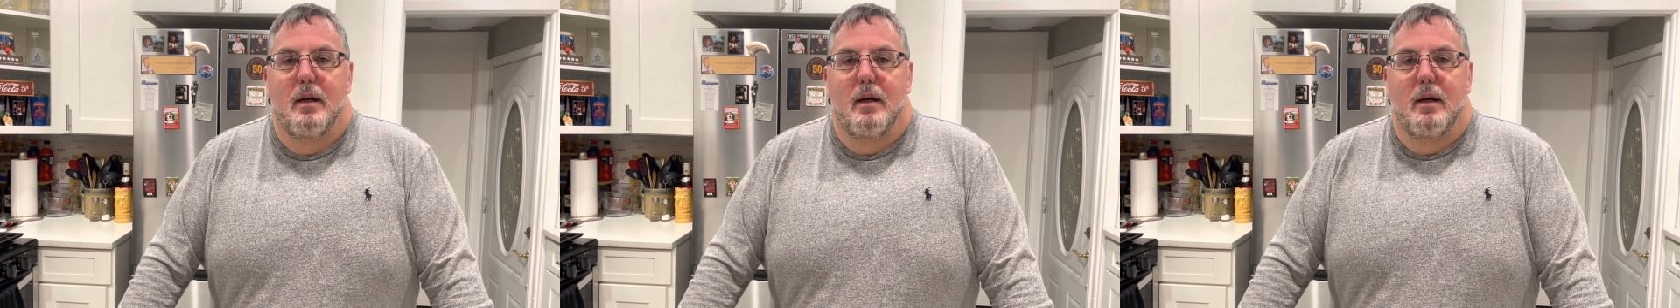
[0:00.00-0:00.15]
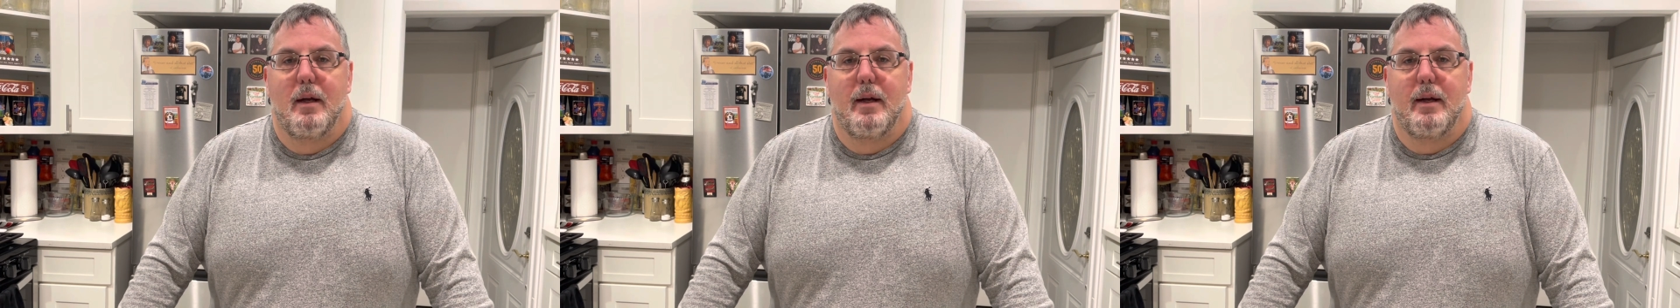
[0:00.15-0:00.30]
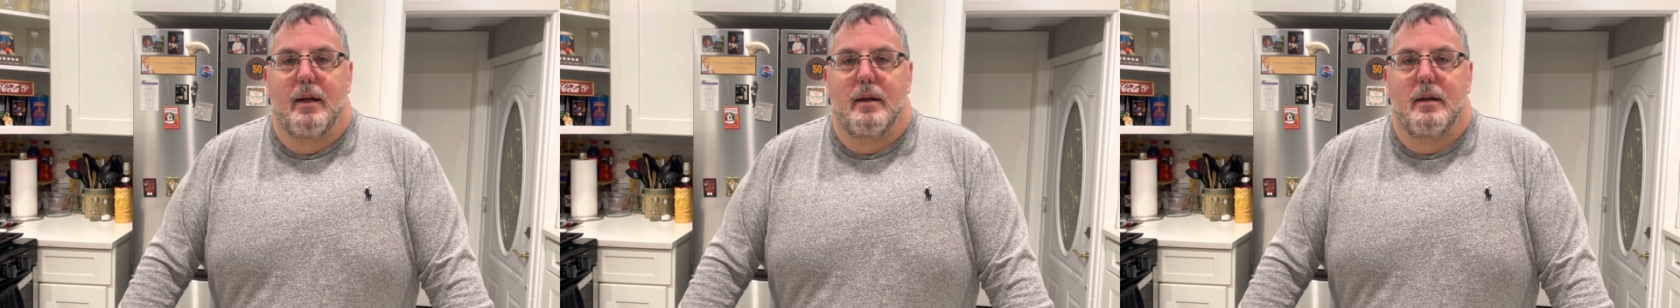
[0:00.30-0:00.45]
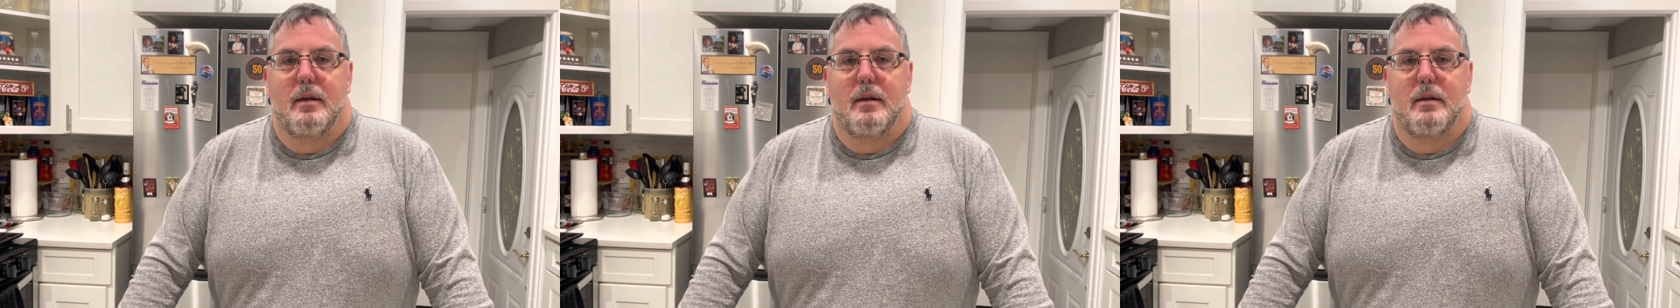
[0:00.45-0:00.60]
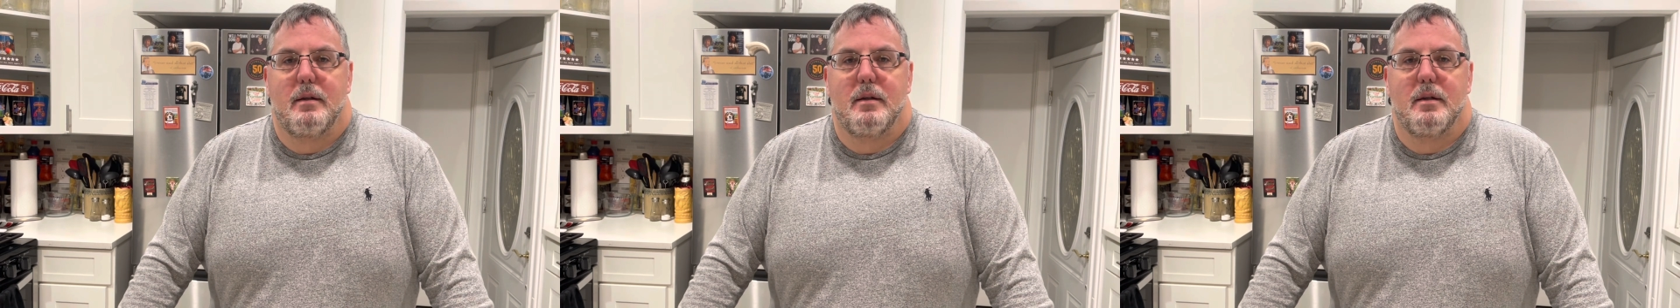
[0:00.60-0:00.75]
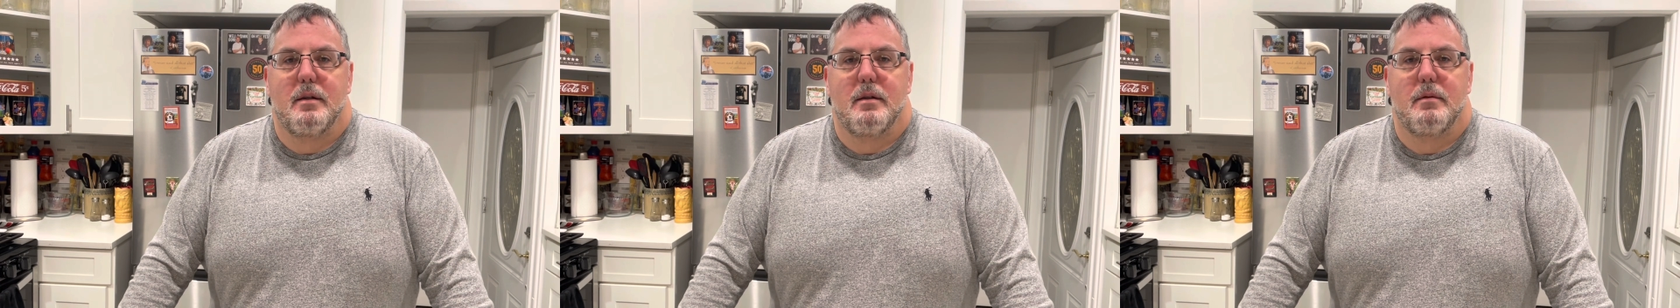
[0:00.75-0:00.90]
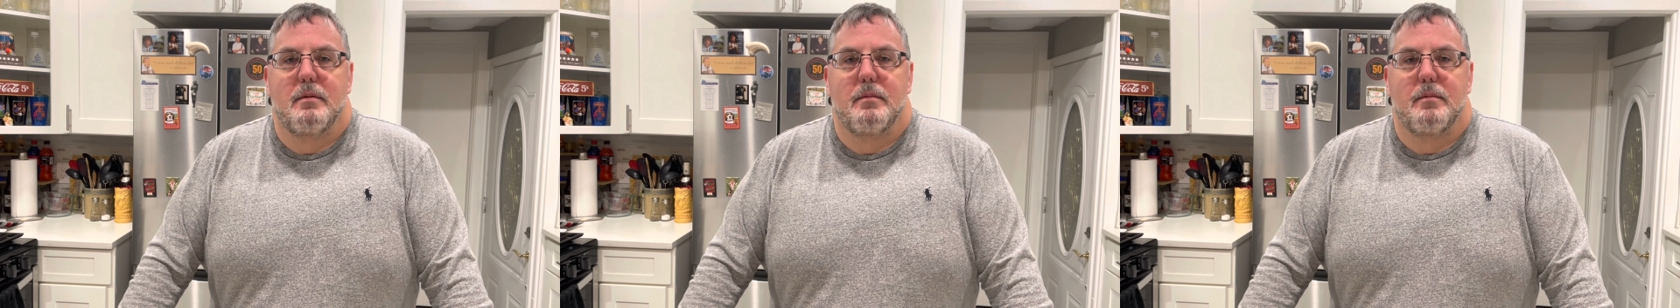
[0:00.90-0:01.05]
and,
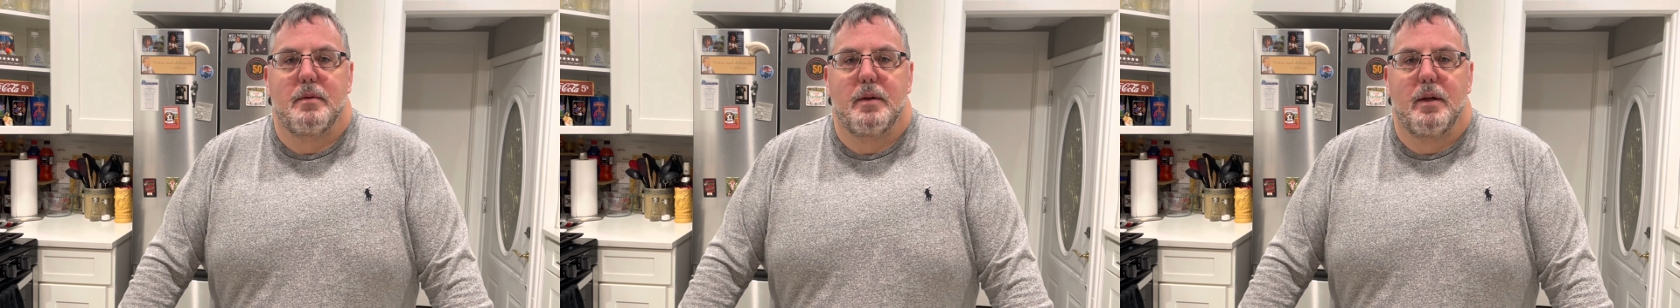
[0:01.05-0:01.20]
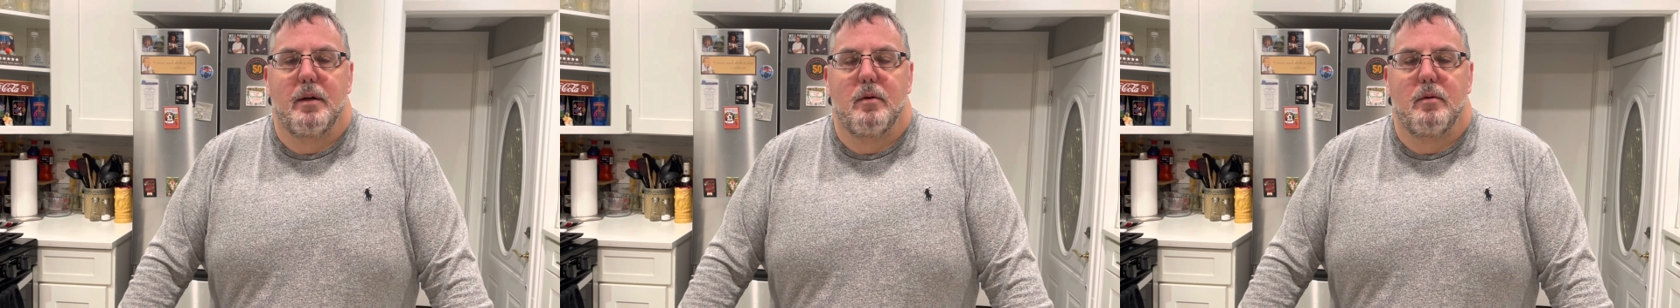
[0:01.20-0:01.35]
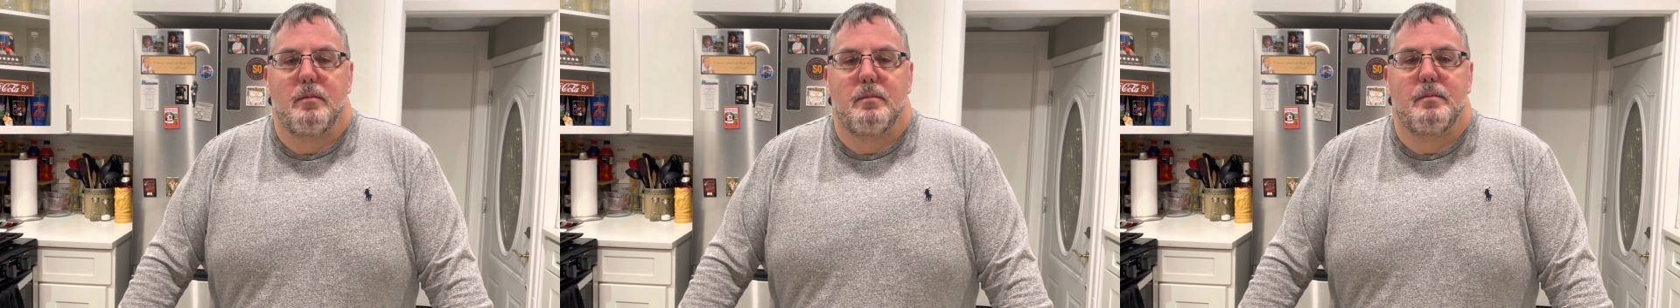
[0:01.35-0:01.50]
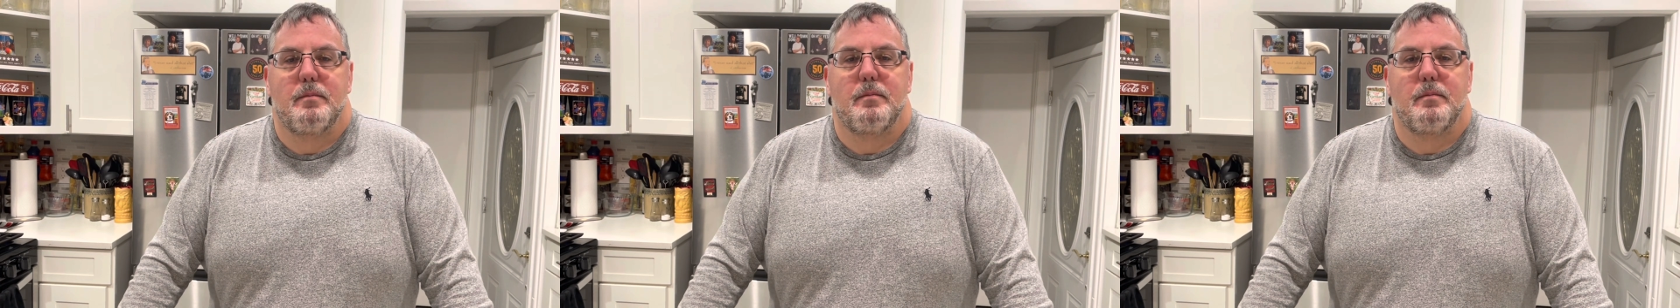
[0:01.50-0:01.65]
you know,